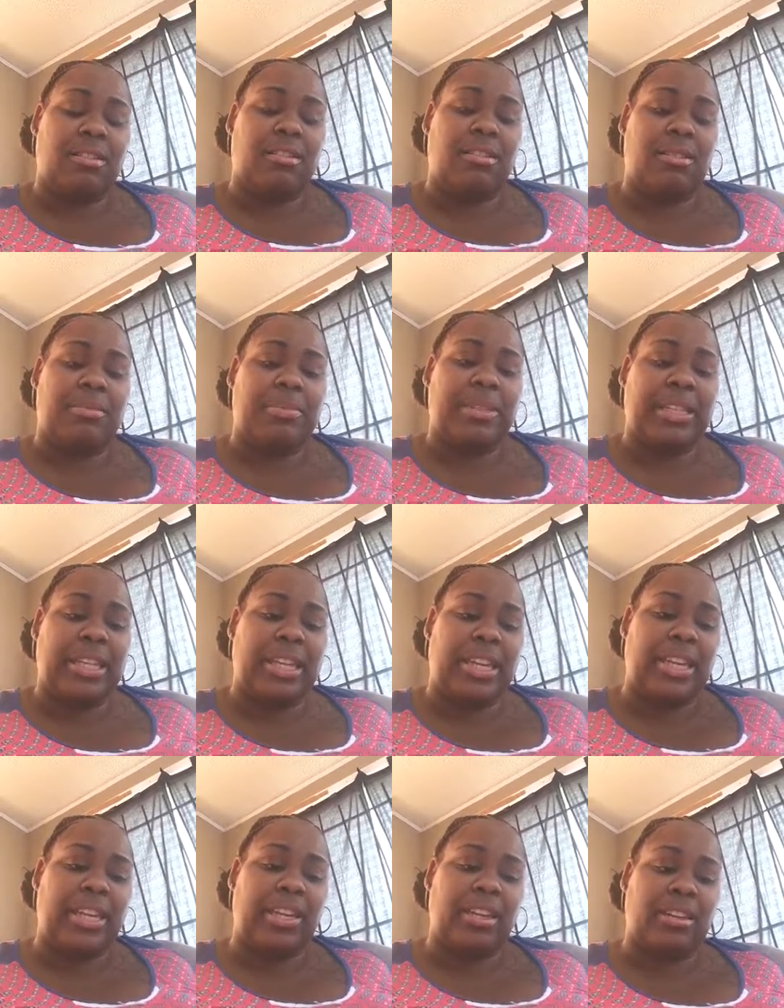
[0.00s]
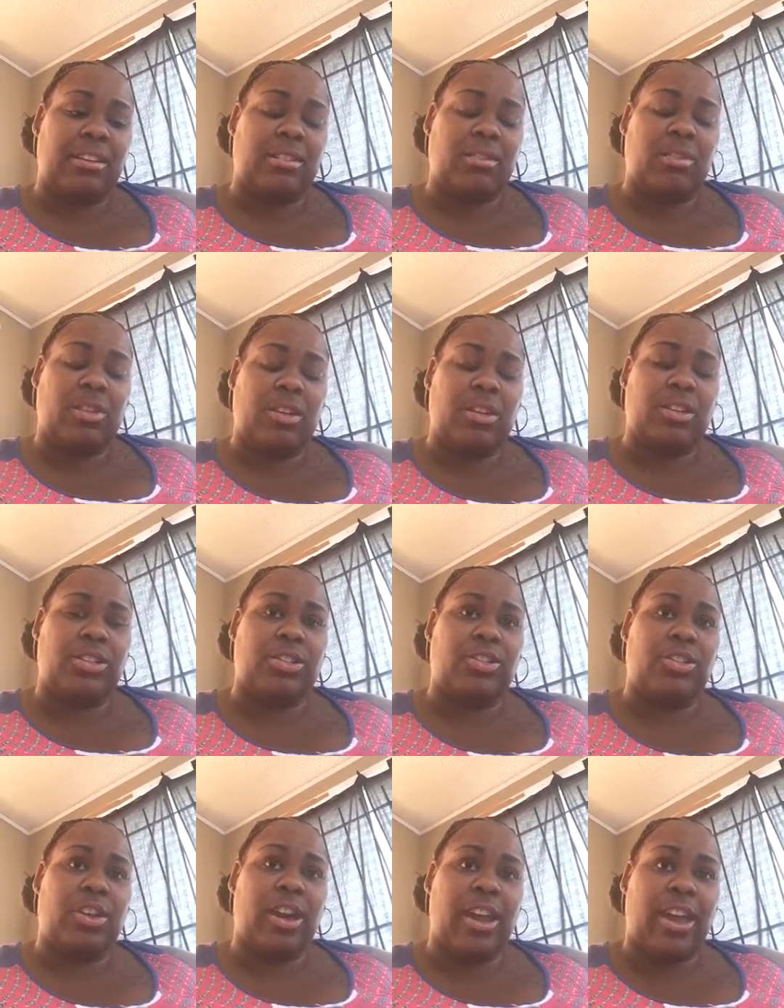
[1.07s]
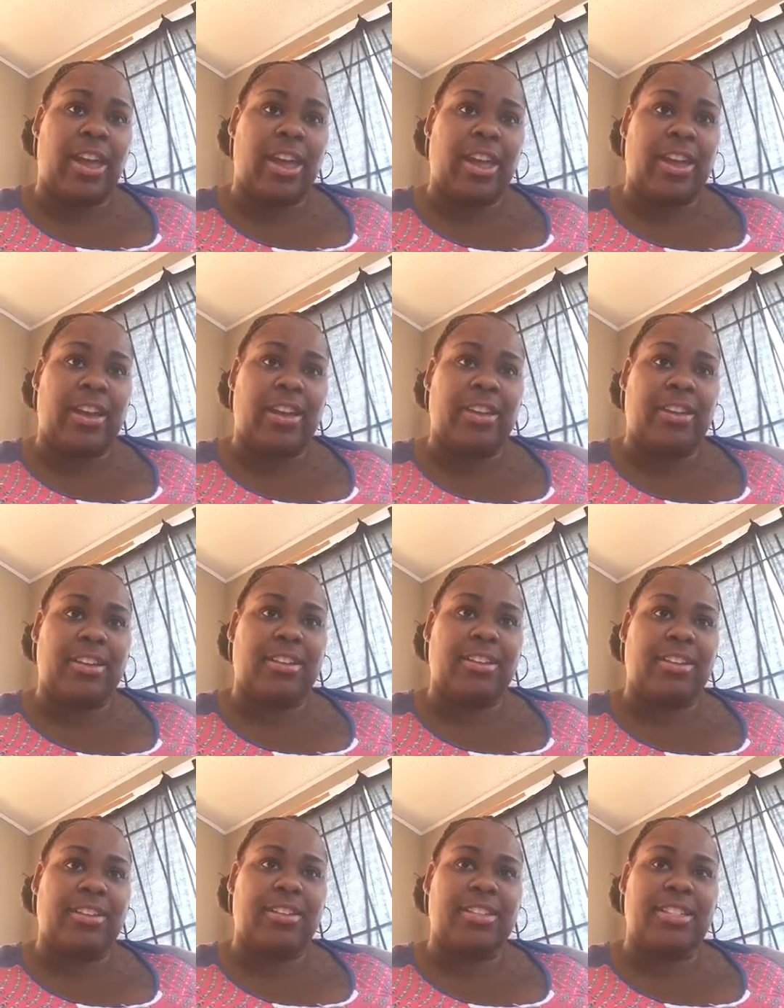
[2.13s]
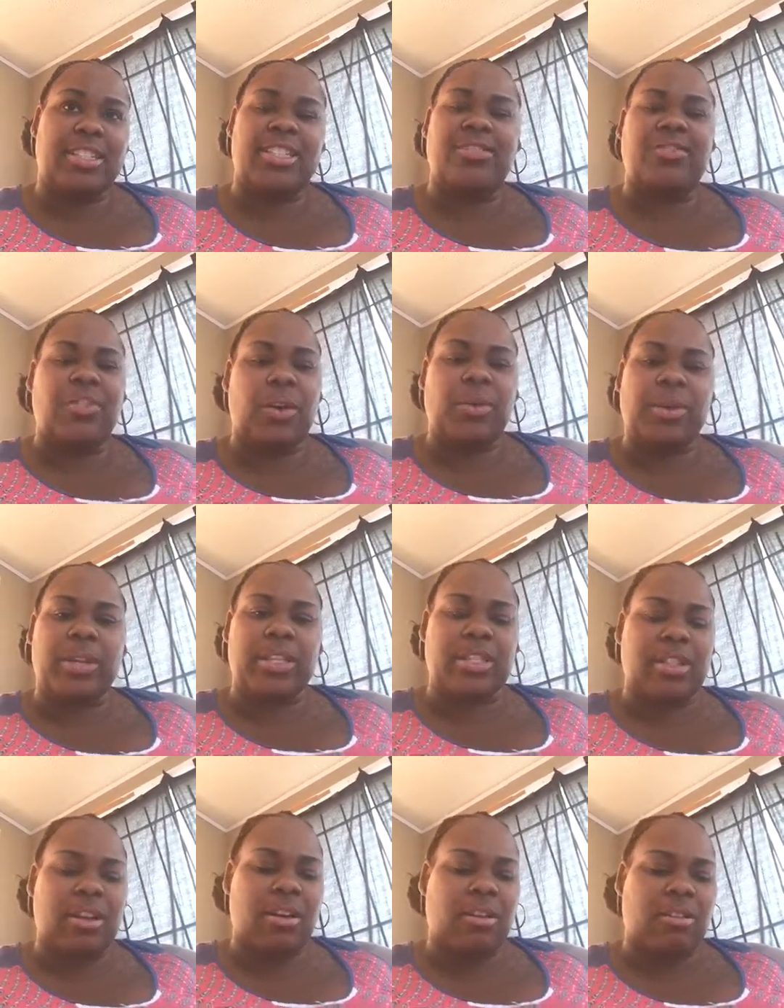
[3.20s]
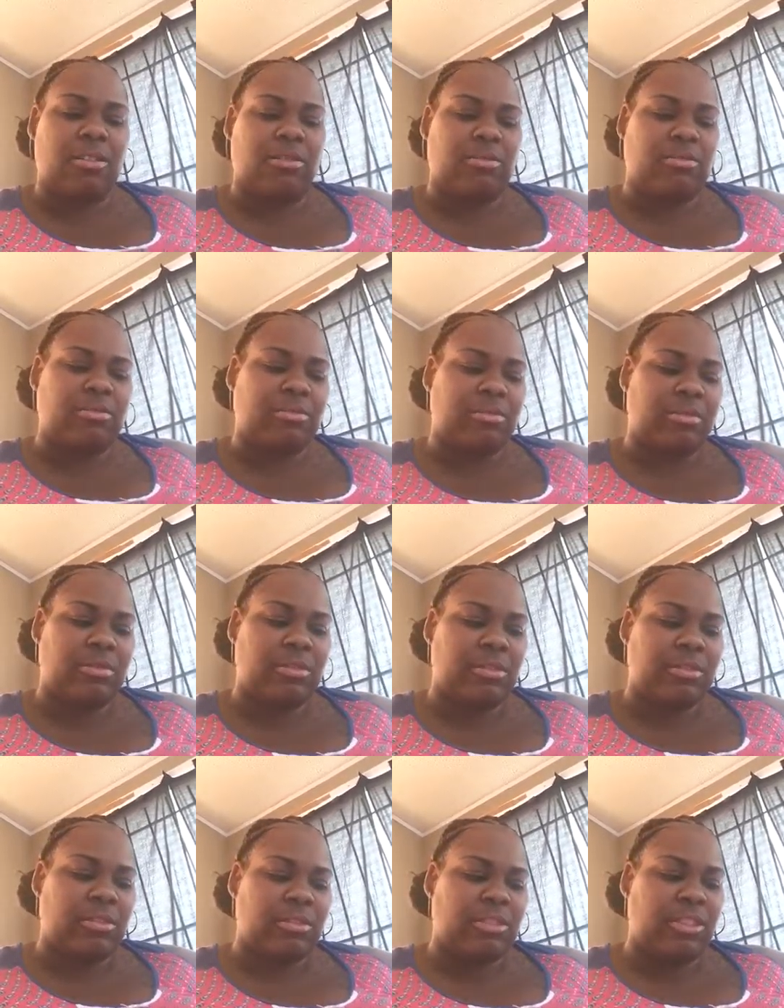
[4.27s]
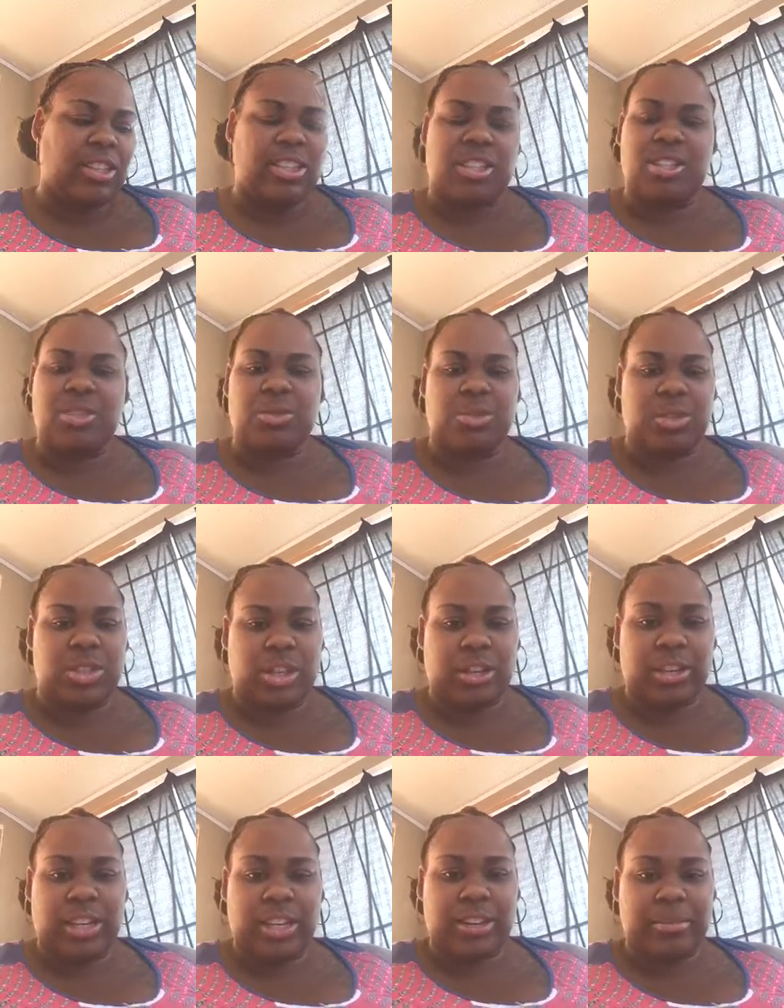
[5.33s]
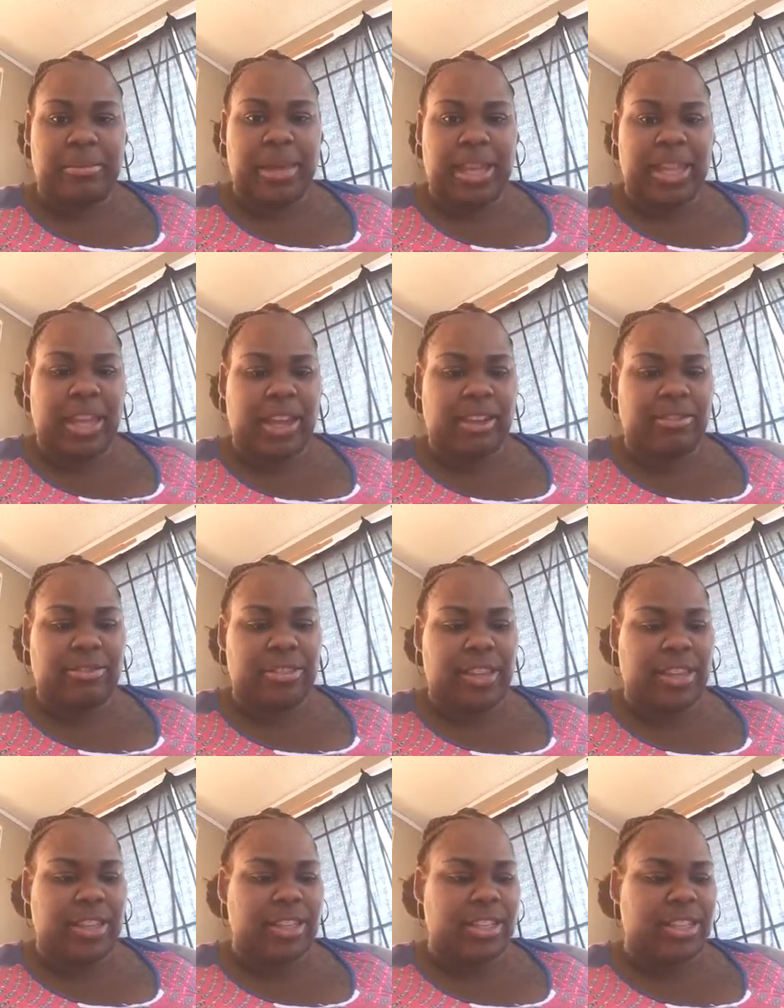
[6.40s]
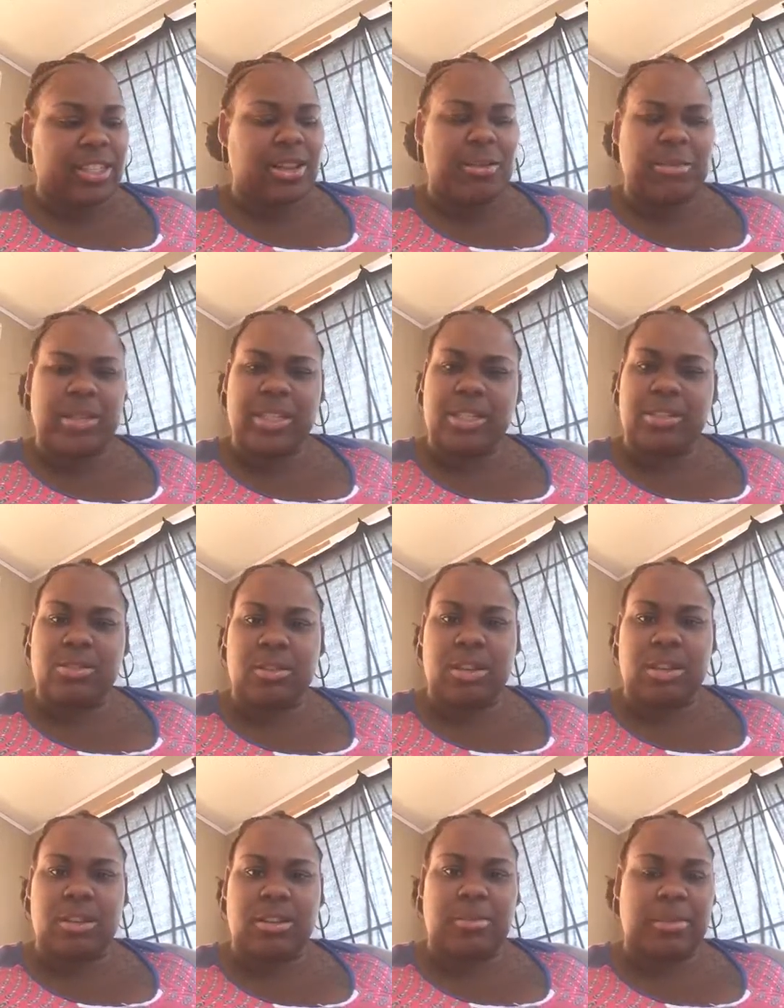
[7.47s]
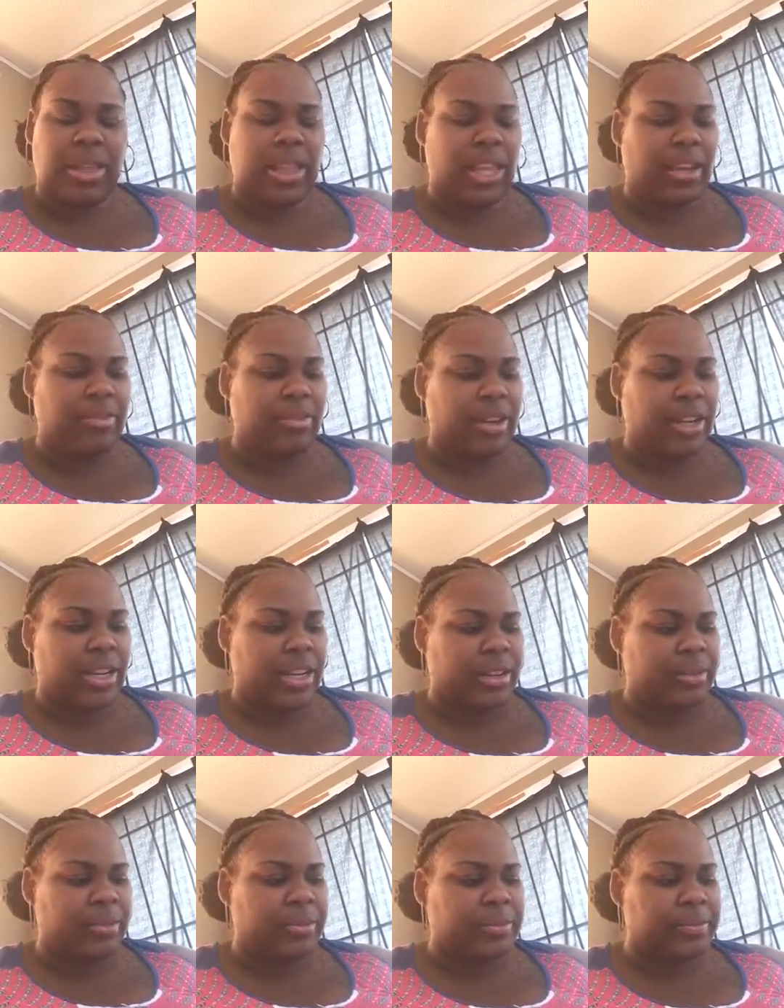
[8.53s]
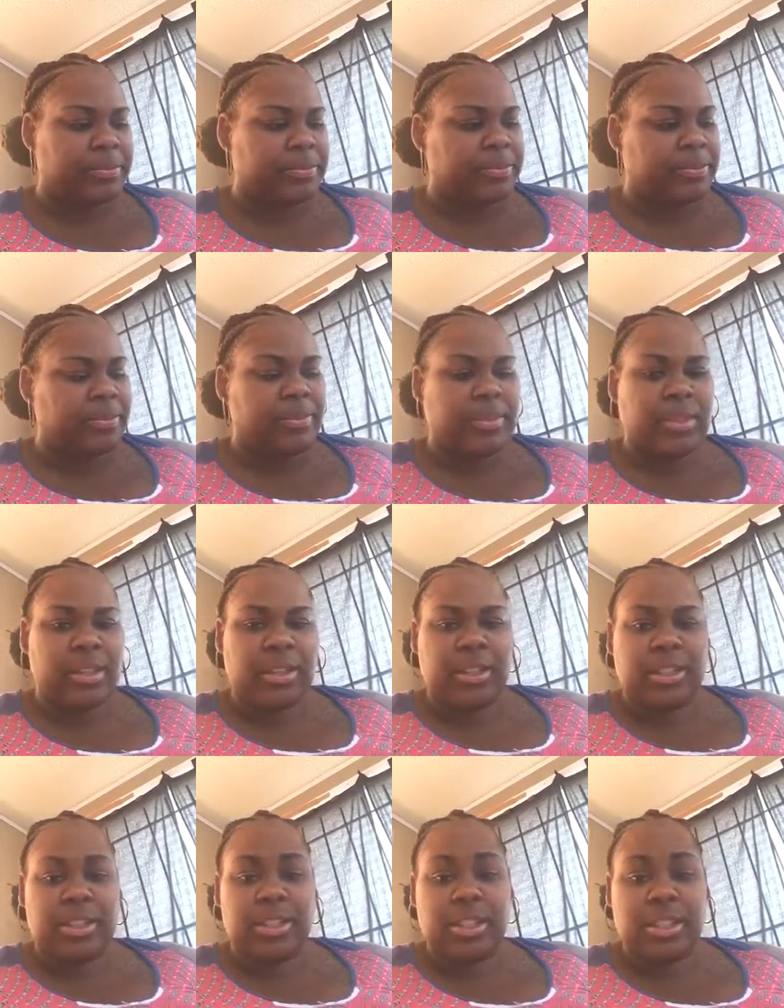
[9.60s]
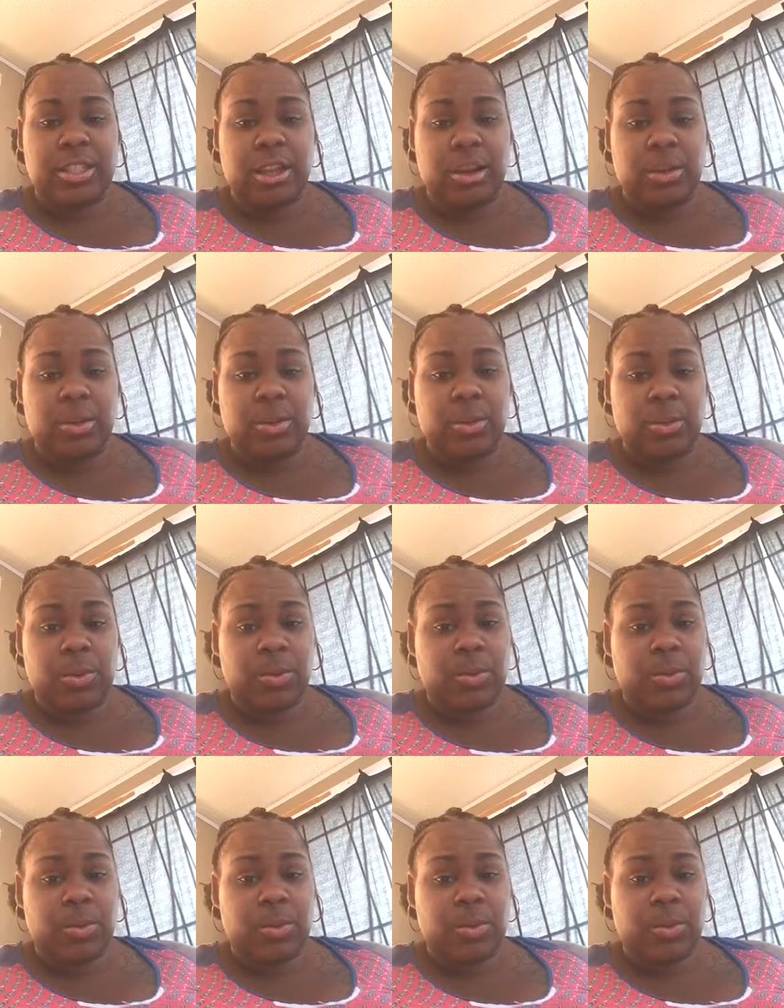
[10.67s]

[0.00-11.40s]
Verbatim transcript: um, plan, on track, just focused on this new journey of my life. Like, so much is going on in my life right now. So,